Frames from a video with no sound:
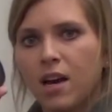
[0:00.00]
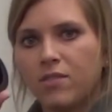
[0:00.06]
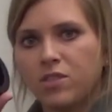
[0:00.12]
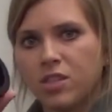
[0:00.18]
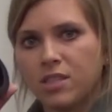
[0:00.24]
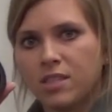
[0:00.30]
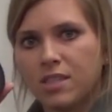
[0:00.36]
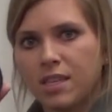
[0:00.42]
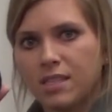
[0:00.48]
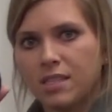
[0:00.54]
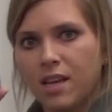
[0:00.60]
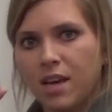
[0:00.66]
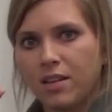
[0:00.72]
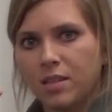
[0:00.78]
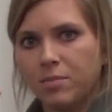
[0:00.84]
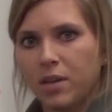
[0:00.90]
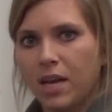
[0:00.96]
of just the
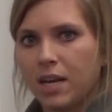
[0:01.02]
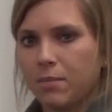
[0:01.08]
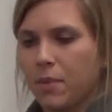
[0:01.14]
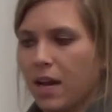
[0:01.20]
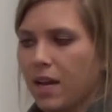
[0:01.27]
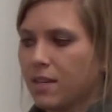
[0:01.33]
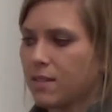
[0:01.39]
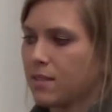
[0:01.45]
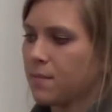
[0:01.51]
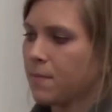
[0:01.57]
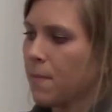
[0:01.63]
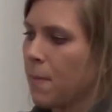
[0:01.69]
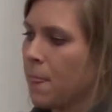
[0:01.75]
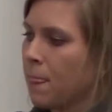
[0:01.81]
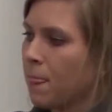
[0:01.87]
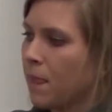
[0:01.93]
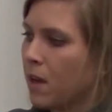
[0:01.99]
solid black mass.
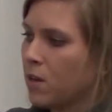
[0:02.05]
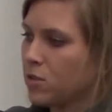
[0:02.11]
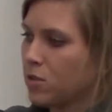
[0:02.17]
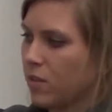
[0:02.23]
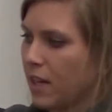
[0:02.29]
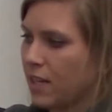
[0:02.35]
So